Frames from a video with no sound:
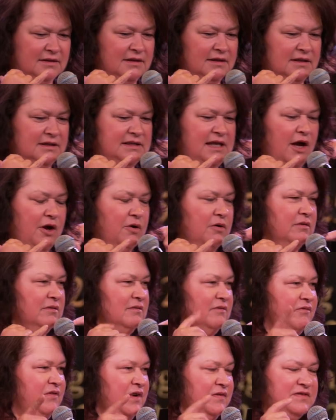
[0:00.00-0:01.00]
So
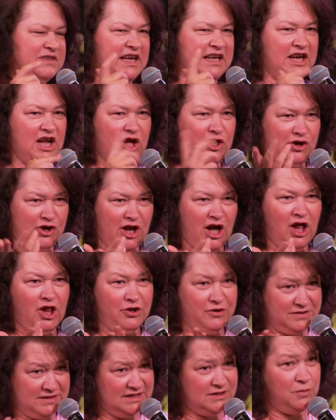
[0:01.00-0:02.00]

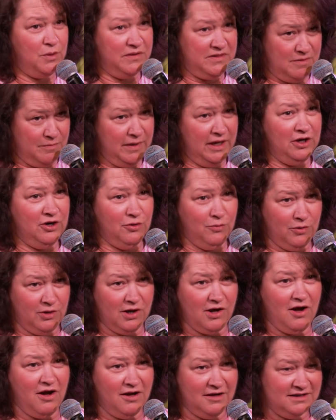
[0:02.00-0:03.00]
$1,500 is what the meter would
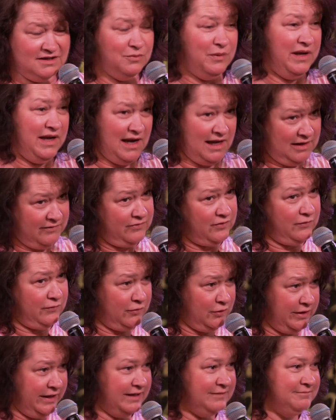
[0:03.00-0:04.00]
have cost. We got it for
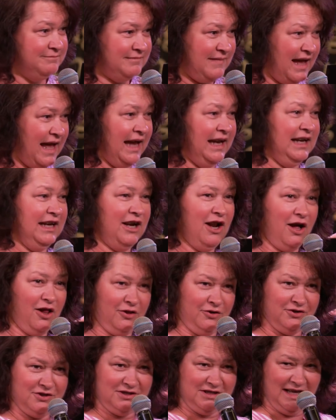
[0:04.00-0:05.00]
free.
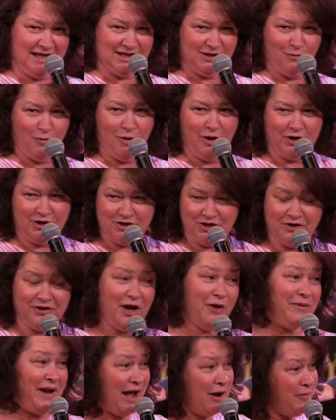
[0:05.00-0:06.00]
$80 to get the water turned
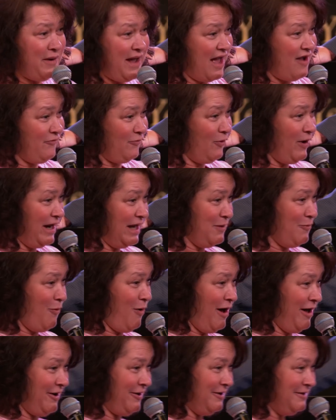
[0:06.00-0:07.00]
on. Now we have running
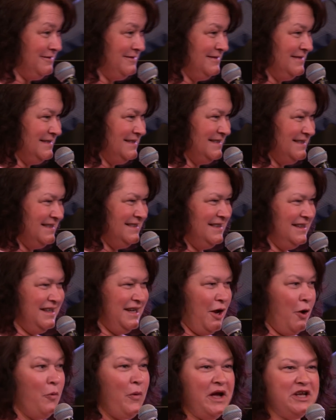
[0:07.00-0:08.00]
water,
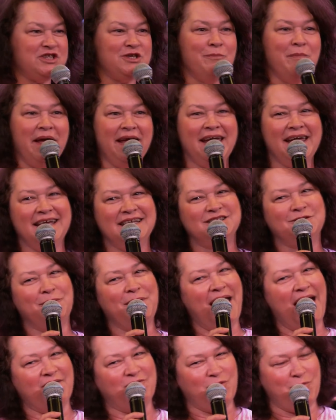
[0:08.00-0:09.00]
which means
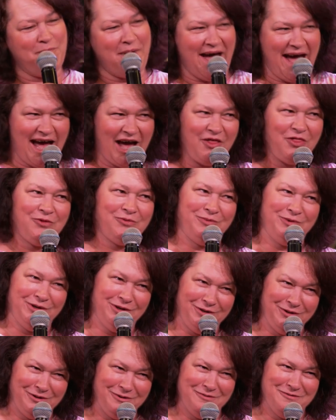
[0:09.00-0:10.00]
we have a
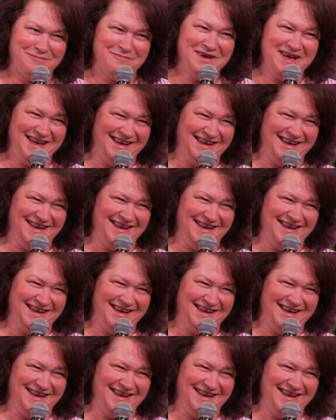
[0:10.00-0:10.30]
bathroom.